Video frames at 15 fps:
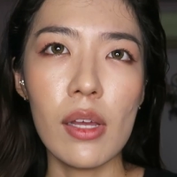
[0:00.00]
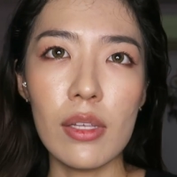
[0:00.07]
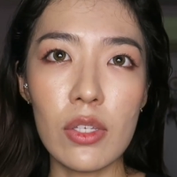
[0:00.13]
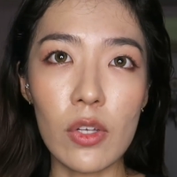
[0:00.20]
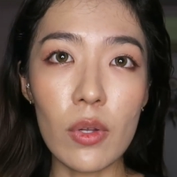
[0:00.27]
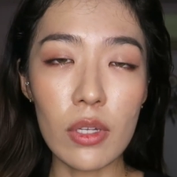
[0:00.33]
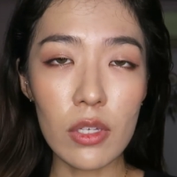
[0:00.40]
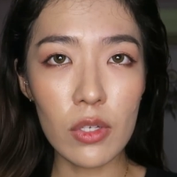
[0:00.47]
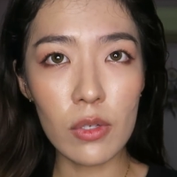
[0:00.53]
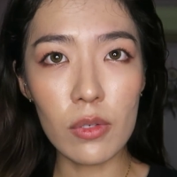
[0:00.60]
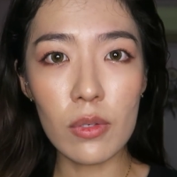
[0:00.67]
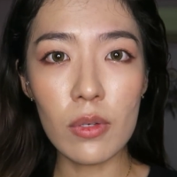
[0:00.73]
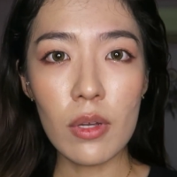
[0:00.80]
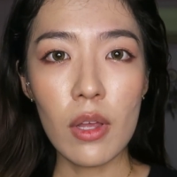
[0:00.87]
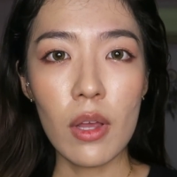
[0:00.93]
So this
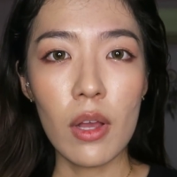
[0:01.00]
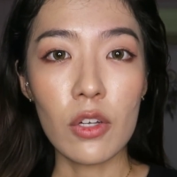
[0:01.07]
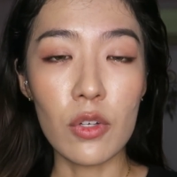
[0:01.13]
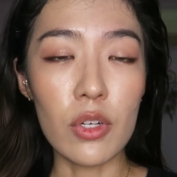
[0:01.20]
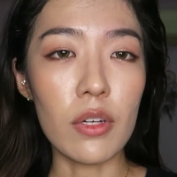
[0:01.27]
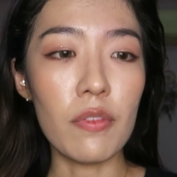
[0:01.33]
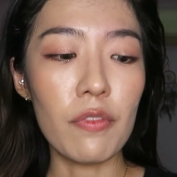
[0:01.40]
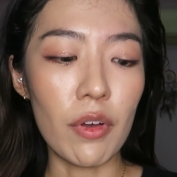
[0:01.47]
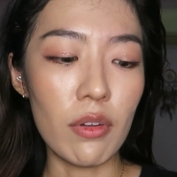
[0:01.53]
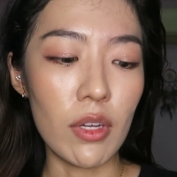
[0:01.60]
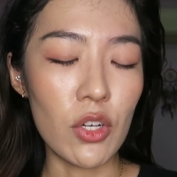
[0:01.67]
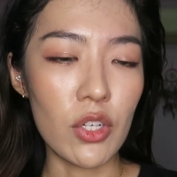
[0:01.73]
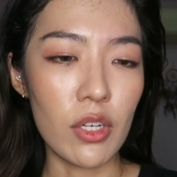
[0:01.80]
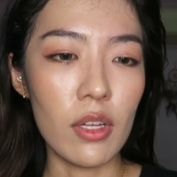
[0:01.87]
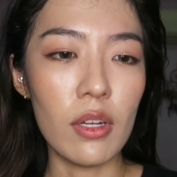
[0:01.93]
two cushion
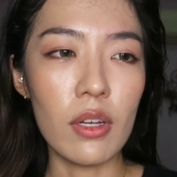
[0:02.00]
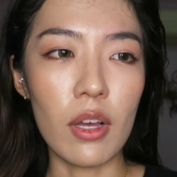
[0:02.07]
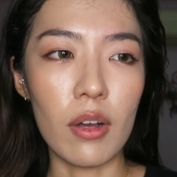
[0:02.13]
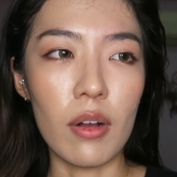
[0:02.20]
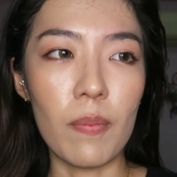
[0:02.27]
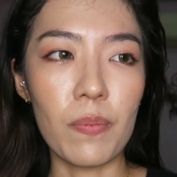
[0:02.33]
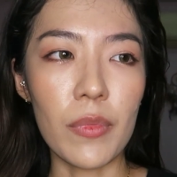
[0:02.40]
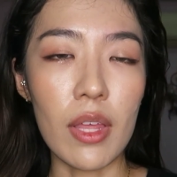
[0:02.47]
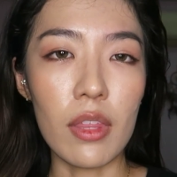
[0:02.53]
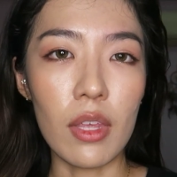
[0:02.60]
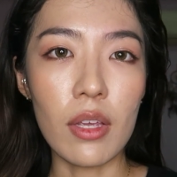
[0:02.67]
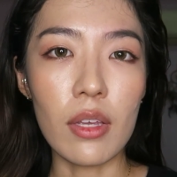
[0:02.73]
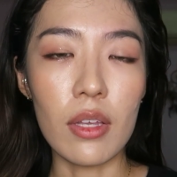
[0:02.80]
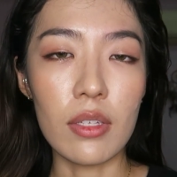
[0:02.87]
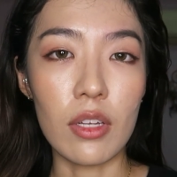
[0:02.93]
foundation, I
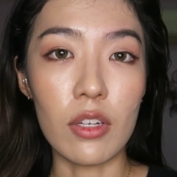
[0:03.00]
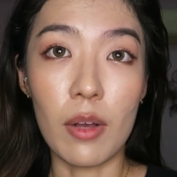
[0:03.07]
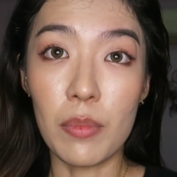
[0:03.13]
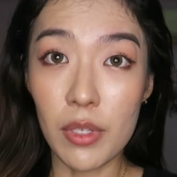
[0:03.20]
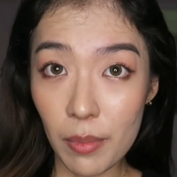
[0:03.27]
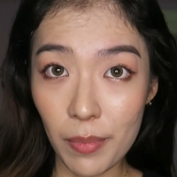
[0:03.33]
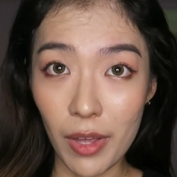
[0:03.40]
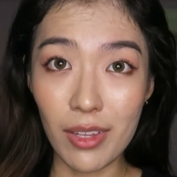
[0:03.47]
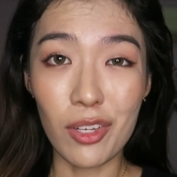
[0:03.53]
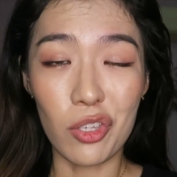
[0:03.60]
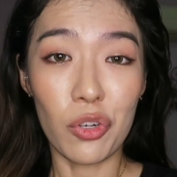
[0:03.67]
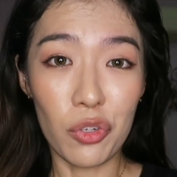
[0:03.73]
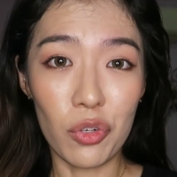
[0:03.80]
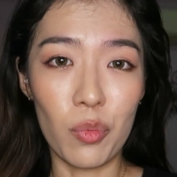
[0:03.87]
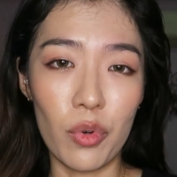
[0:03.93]
think it's a thumbs up. I think it's
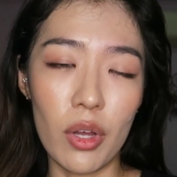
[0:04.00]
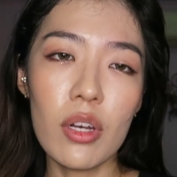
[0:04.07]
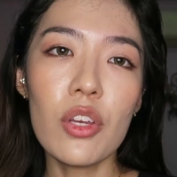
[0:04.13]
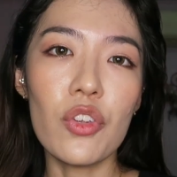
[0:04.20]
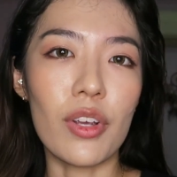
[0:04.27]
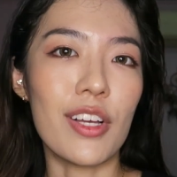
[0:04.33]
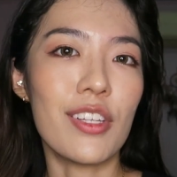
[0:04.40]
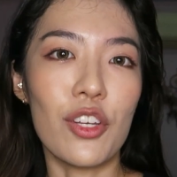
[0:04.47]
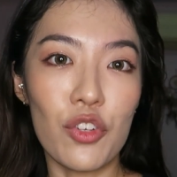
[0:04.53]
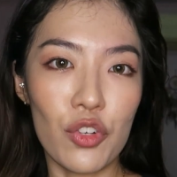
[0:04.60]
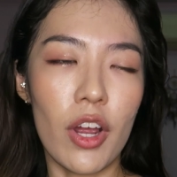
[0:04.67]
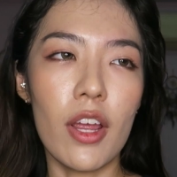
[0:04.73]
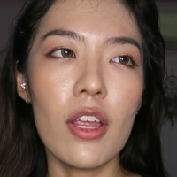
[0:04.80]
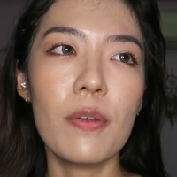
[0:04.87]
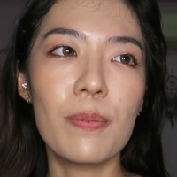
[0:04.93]
a good one. You guys can
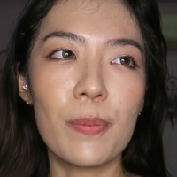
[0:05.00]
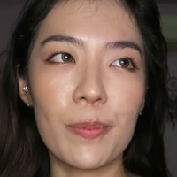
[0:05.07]
try.